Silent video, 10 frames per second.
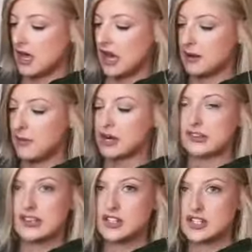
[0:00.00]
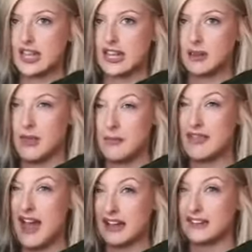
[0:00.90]
And I'm honestly just thinking maybe
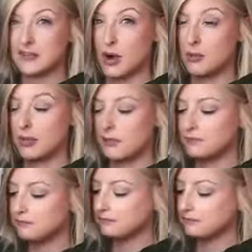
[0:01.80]
that's the problem.